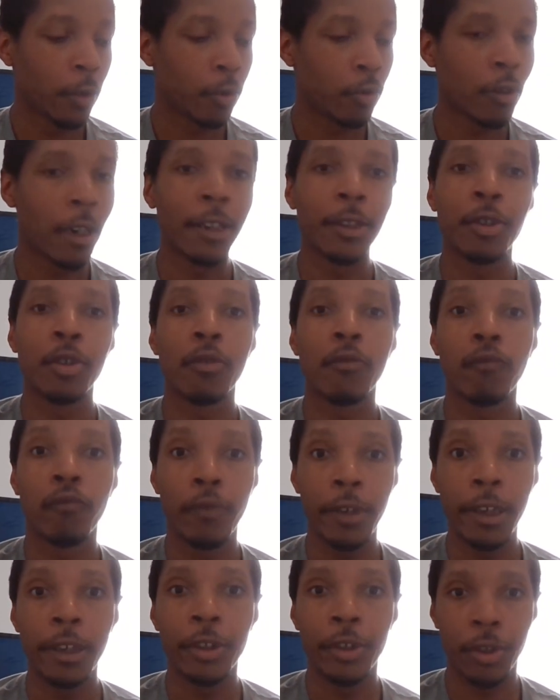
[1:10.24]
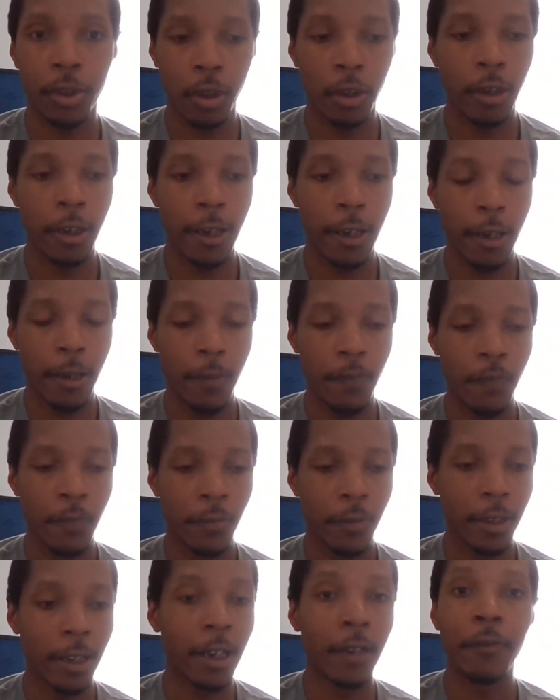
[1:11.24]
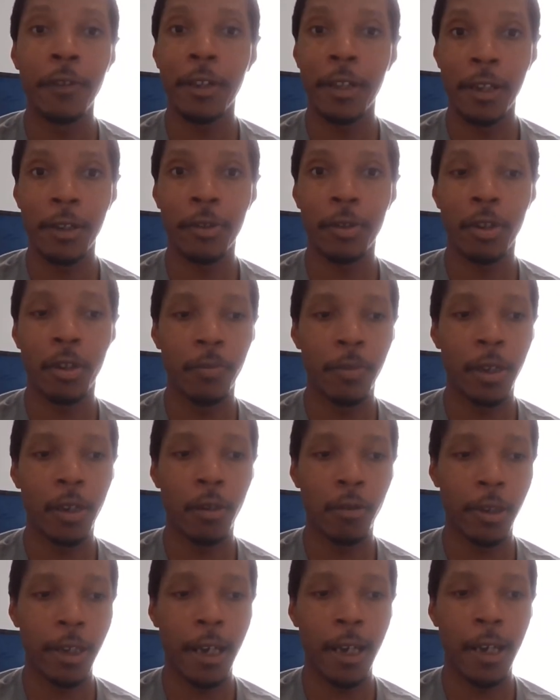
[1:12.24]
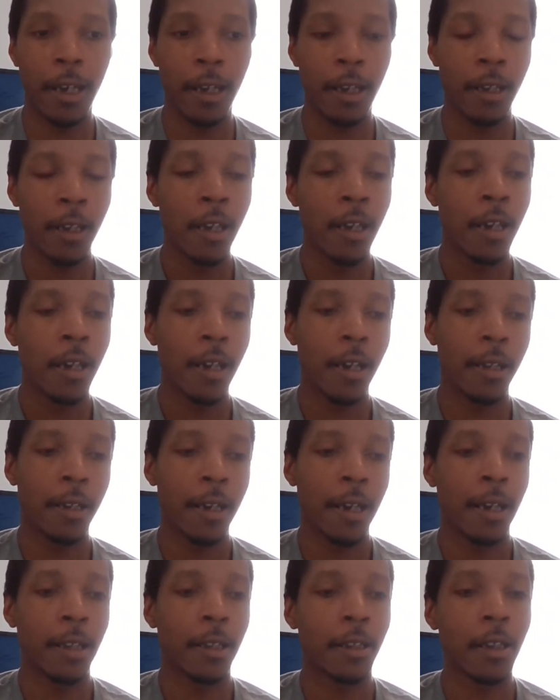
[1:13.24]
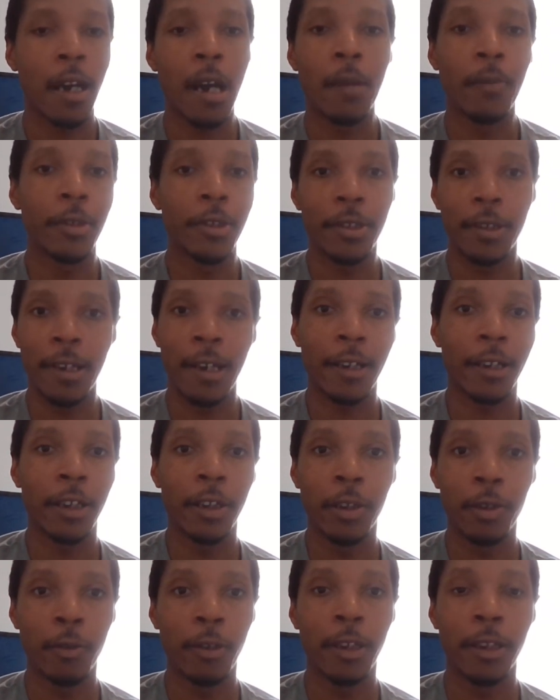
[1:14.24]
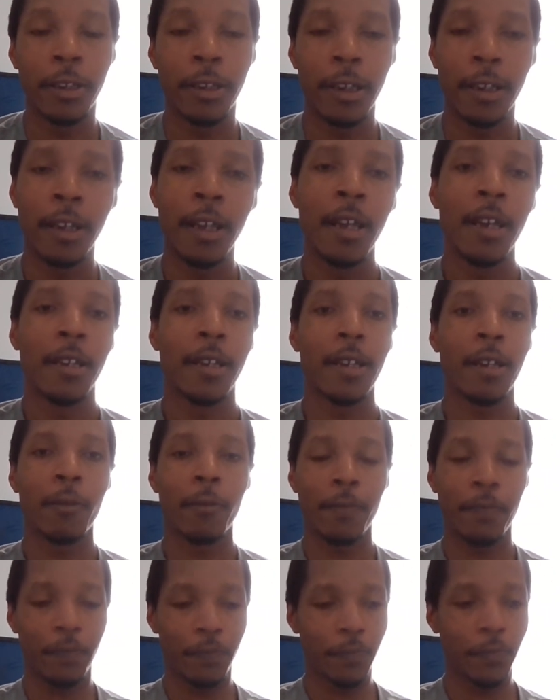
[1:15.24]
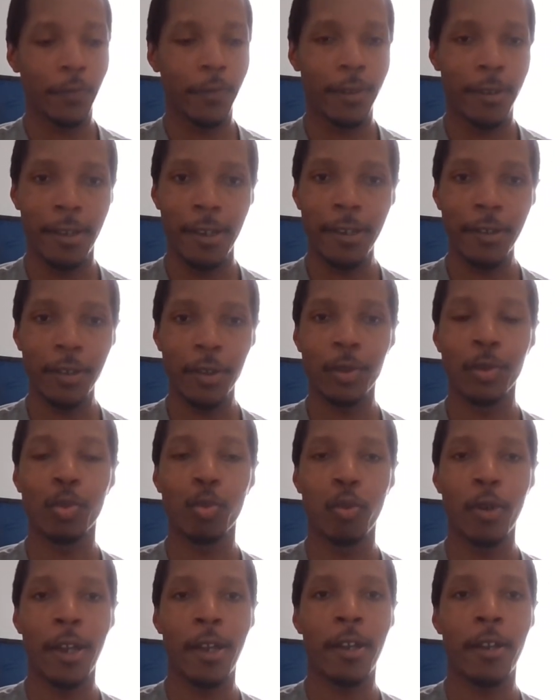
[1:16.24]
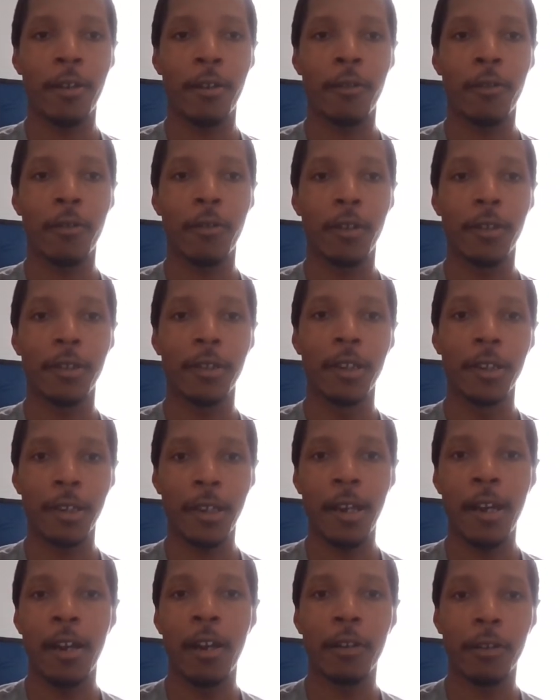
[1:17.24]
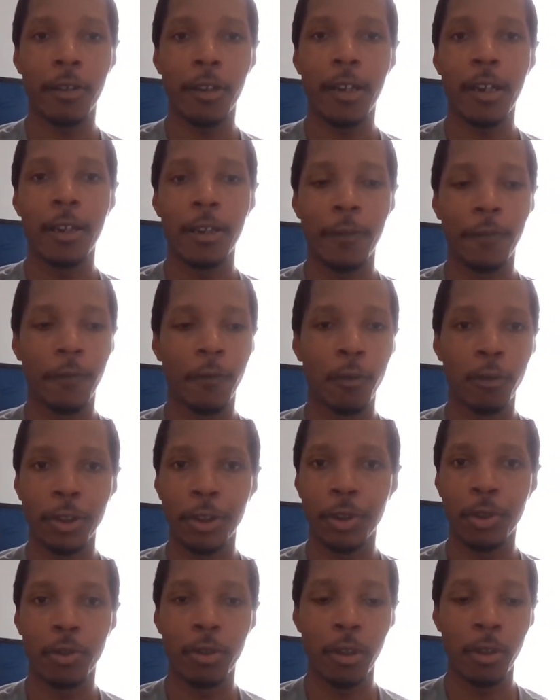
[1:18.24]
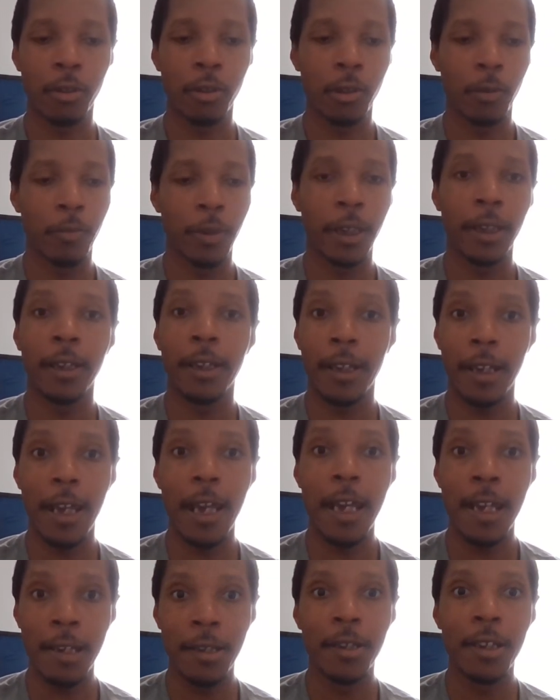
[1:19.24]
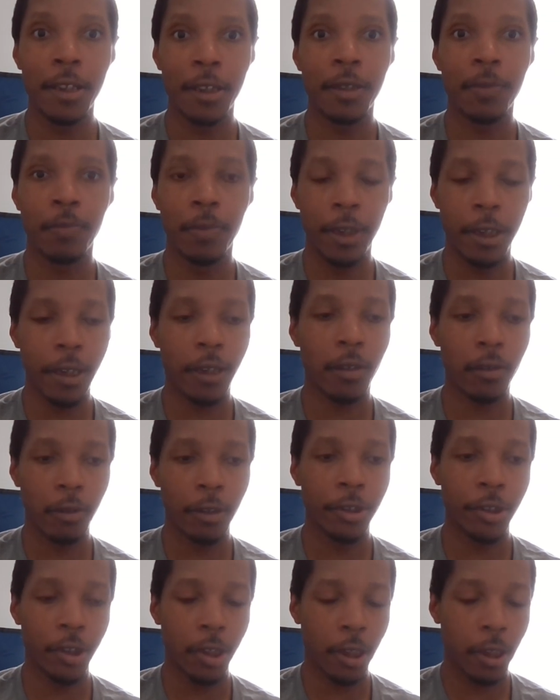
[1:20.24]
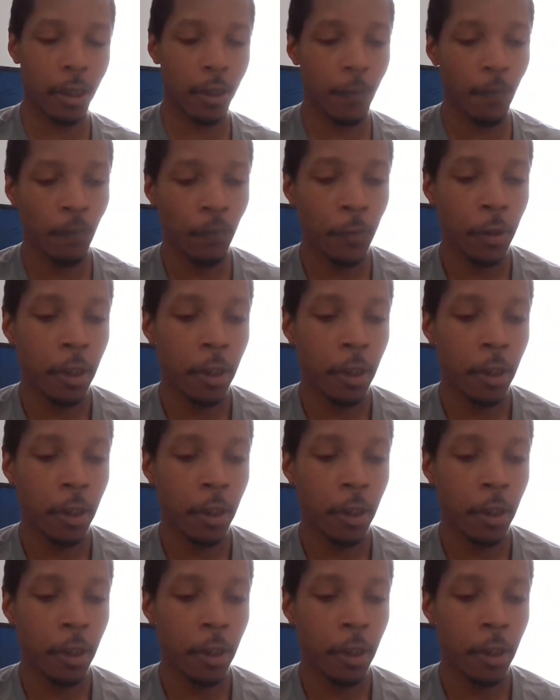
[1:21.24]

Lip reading: Trying to reassure him that everything's going to be okay and that Thomas is not going to do anything. Now, this is where this character kind of falls short a little bit in this particular scene.